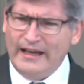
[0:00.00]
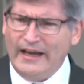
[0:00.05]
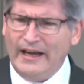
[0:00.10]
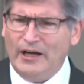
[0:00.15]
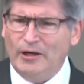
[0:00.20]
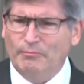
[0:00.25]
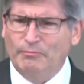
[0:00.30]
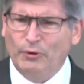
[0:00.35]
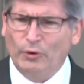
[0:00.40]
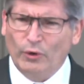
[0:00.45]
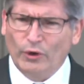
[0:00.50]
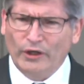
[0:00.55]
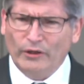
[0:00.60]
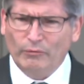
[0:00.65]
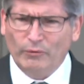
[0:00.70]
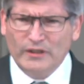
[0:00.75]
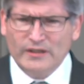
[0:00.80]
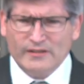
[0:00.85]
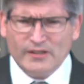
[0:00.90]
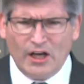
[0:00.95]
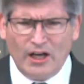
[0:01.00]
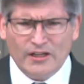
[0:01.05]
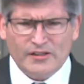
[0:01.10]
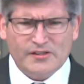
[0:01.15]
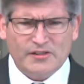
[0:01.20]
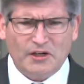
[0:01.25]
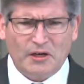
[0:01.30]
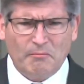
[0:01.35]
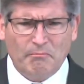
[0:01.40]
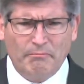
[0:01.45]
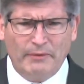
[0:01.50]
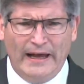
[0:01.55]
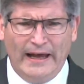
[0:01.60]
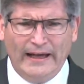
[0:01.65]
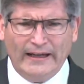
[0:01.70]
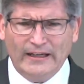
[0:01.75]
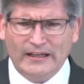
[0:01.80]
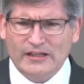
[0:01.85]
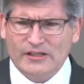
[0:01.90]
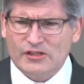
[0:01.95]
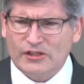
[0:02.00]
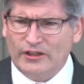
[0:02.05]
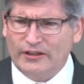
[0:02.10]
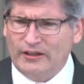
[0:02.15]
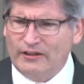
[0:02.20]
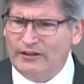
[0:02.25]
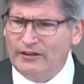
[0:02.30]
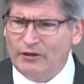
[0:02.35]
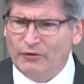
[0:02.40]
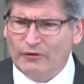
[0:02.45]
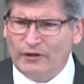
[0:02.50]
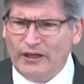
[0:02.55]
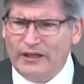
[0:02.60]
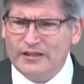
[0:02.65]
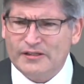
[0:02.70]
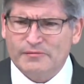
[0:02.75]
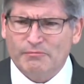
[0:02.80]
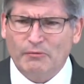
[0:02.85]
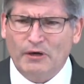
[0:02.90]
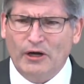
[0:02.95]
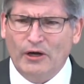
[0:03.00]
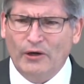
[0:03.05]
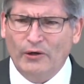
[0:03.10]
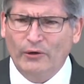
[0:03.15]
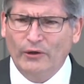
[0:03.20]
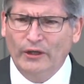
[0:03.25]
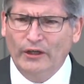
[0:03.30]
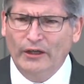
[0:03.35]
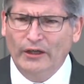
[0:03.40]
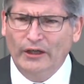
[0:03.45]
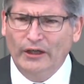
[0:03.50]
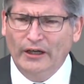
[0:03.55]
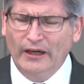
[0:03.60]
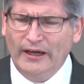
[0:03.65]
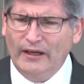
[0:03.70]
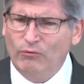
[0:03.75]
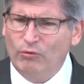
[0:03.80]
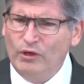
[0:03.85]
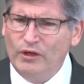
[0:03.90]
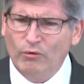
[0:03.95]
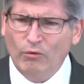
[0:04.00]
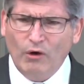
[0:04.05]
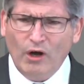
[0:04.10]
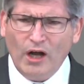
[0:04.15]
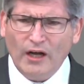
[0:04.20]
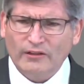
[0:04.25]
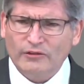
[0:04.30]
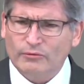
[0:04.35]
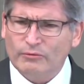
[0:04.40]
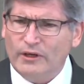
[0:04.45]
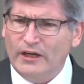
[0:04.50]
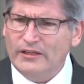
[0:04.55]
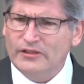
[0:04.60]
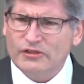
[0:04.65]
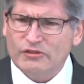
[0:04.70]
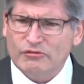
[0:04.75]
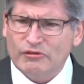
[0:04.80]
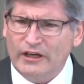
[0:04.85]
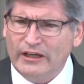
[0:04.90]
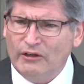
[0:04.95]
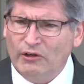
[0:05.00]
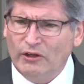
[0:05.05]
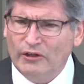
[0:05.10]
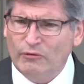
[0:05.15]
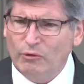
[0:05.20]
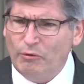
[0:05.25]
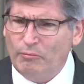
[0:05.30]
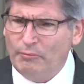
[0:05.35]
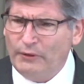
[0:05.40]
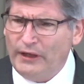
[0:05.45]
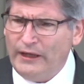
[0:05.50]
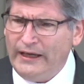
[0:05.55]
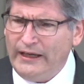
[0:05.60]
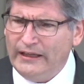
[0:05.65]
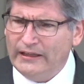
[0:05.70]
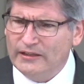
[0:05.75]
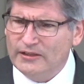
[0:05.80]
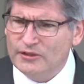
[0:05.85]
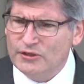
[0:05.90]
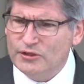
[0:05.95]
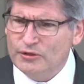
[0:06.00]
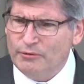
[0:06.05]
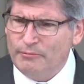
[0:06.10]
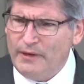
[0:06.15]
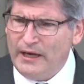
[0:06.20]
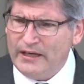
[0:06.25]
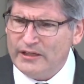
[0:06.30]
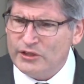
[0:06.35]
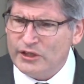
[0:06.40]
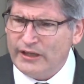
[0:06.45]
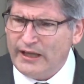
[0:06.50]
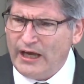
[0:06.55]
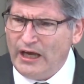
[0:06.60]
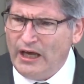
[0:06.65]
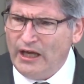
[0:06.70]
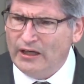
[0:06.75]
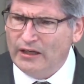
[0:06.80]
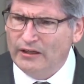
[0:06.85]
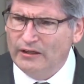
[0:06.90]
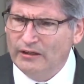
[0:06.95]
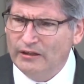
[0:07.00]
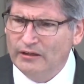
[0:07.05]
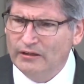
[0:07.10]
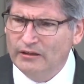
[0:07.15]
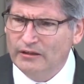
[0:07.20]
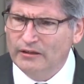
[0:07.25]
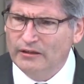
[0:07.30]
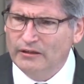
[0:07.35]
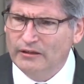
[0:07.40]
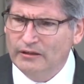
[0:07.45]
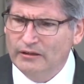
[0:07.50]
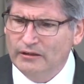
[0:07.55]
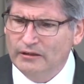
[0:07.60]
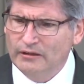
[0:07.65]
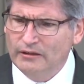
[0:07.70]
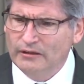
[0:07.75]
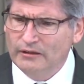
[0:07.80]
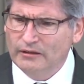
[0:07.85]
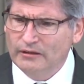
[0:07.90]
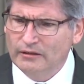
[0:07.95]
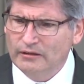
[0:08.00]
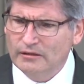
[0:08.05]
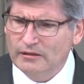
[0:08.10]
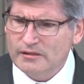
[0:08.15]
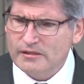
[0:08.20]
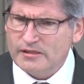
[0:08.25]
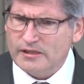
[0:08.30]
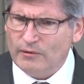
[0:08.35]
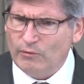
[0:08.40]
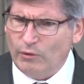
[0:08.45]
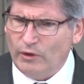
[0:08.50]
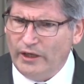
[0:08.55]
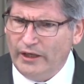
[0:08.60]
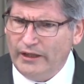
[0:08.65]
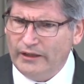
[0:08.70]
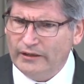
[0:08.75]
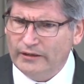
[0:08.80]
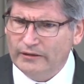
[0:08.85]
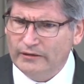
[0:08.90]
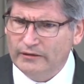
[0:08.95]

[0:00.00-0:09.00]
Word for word: airport, we tossed our baggage on the little gizmo, and we walked right straight onto a plane. Could you imagine that? Say what?